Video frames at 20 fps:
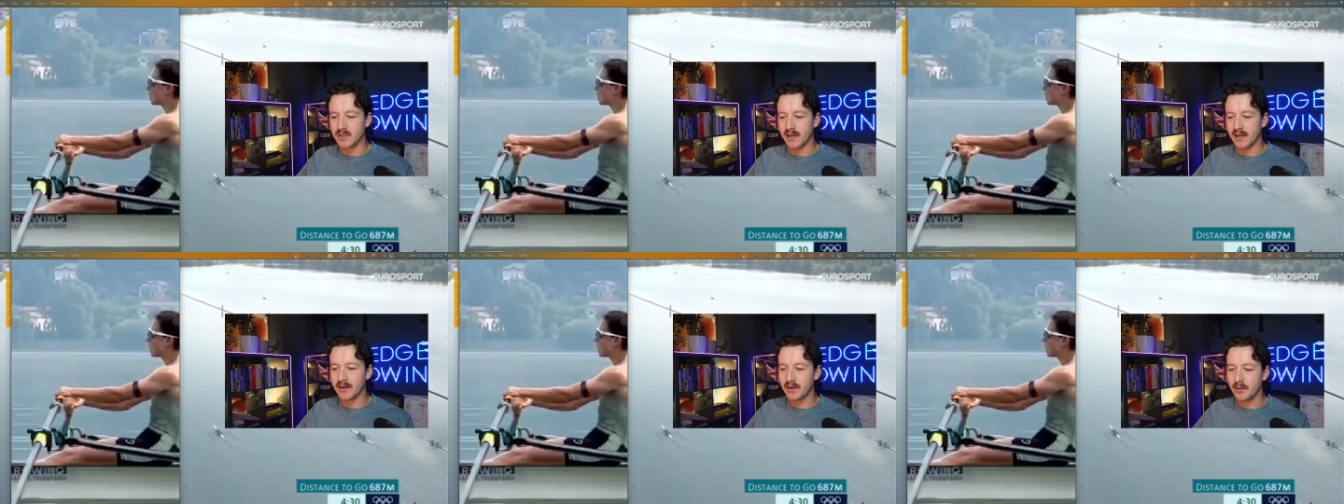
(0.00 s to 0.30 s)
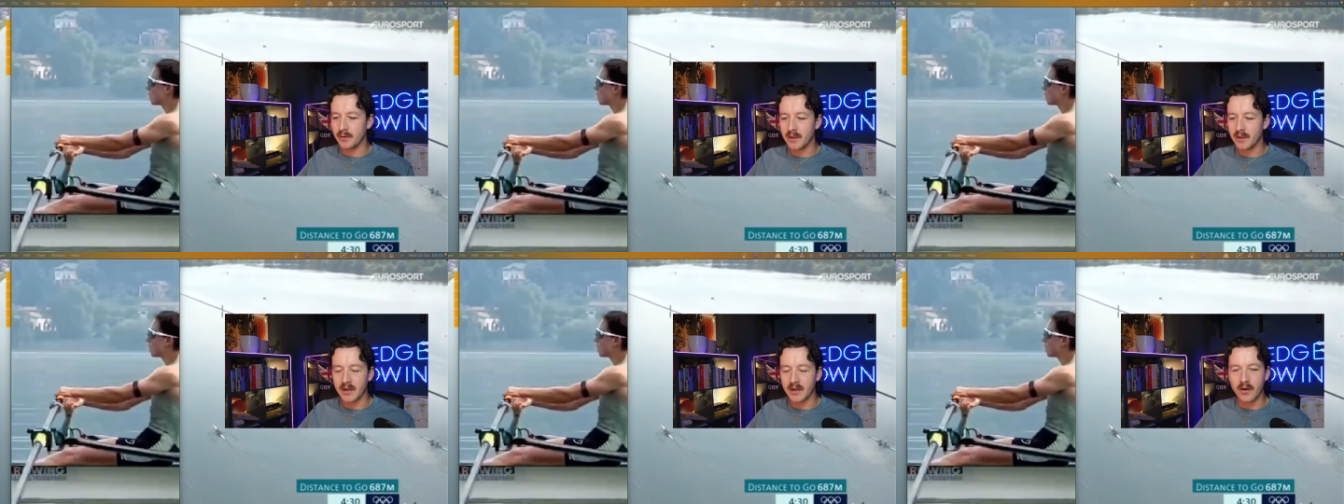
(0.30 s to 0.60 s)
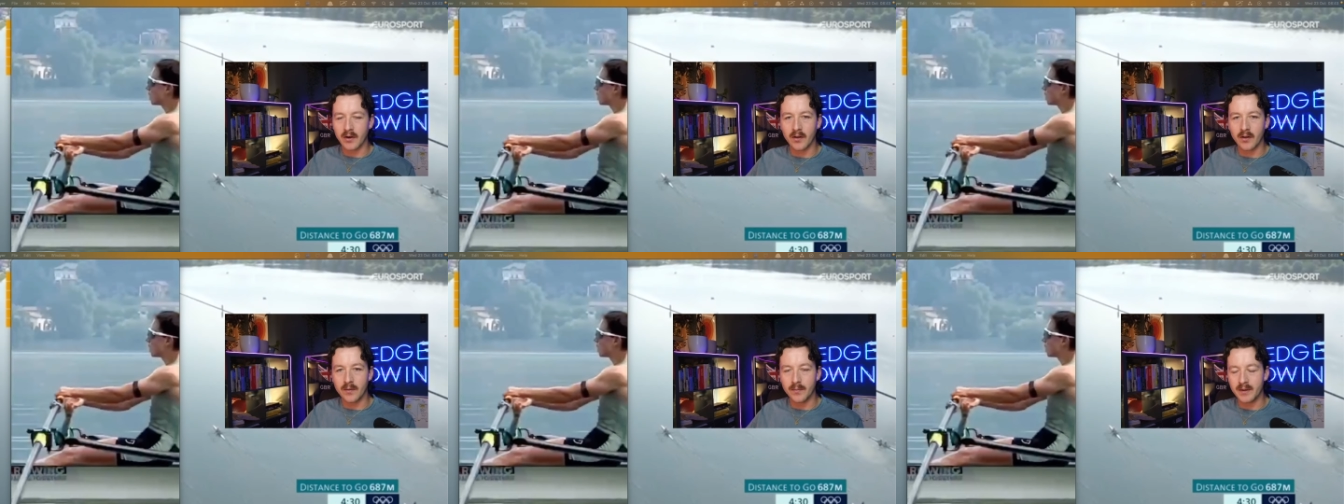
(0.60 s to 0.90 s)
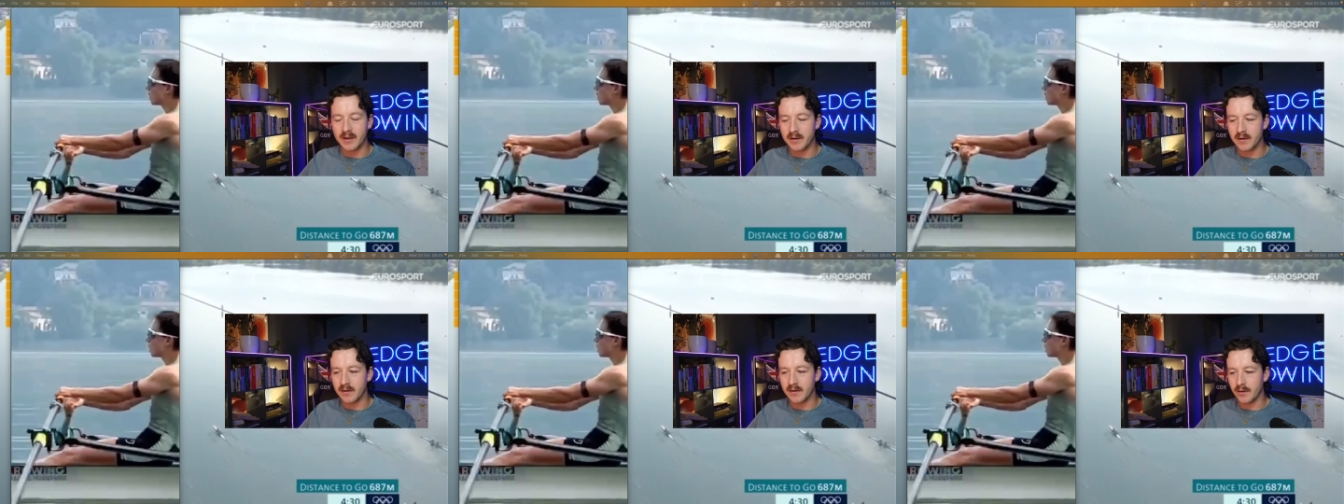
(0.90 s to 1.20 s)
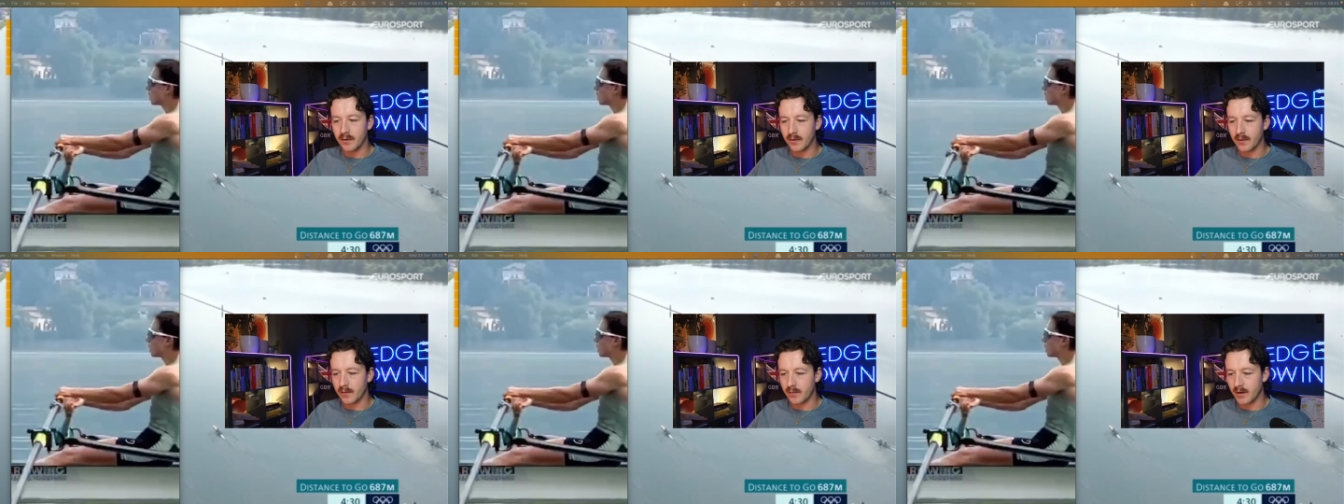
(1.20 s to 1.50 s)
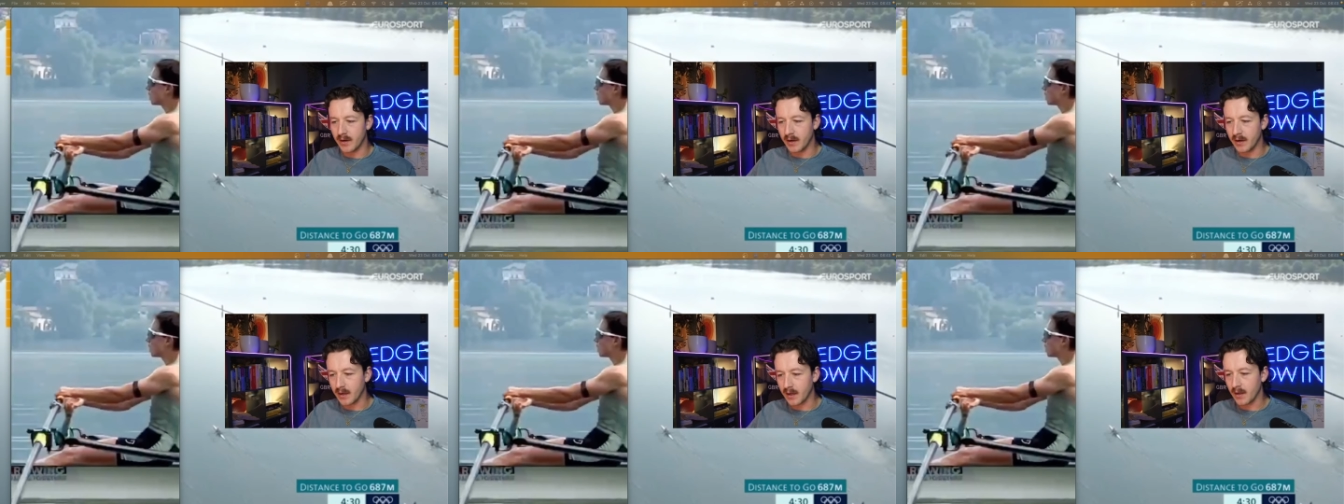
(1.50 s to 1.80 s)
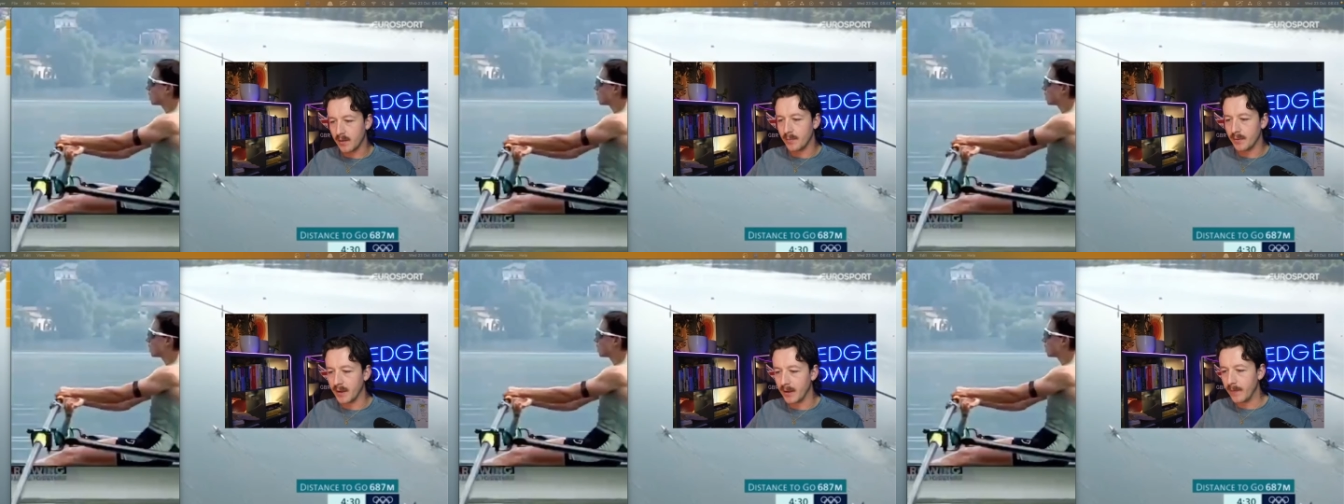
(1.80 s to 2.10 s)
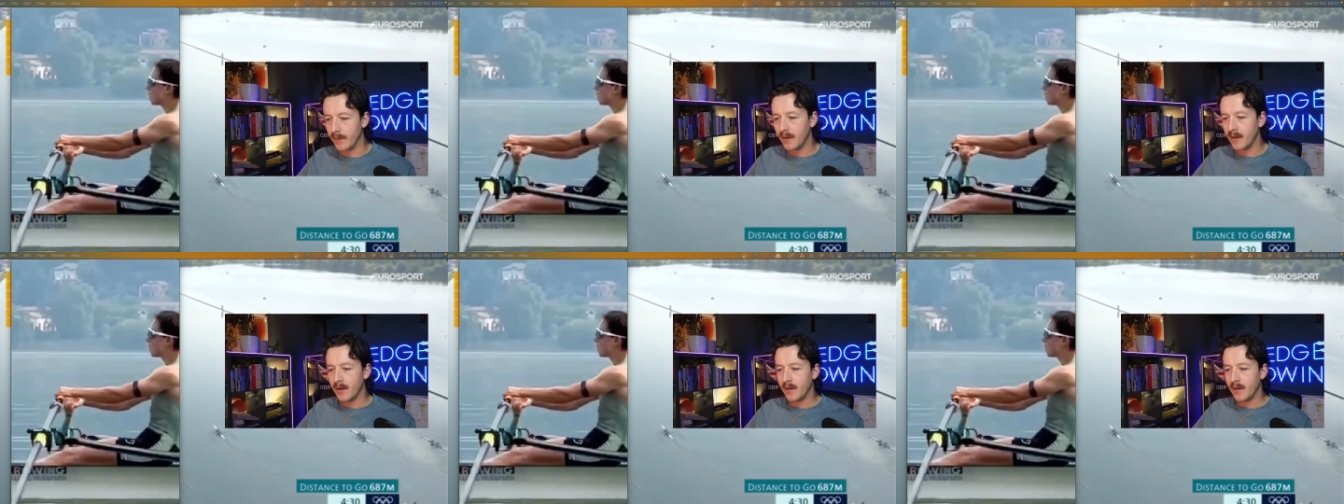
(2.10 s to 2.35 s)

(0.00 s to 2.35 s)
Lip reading: I don't know what you call them in North America, but